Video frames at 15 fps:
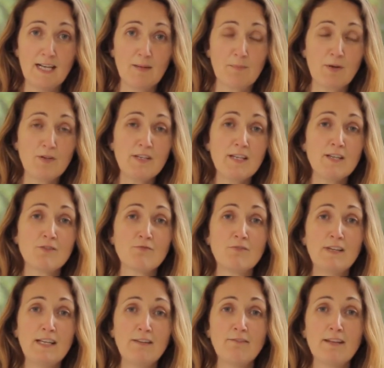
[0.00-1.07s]
Protein is
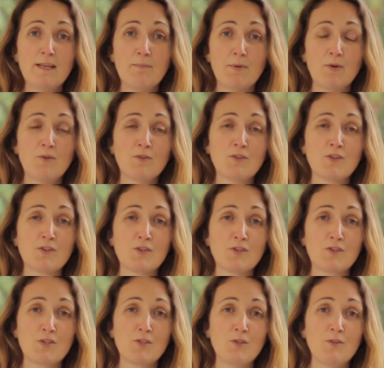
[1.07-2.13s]
really, really important
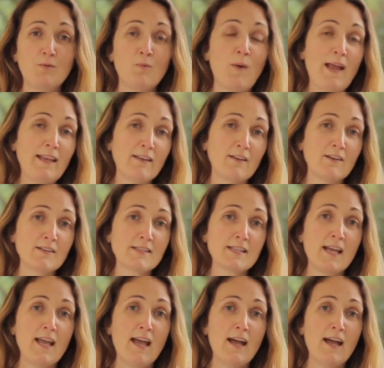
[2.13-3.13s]
to weight loss.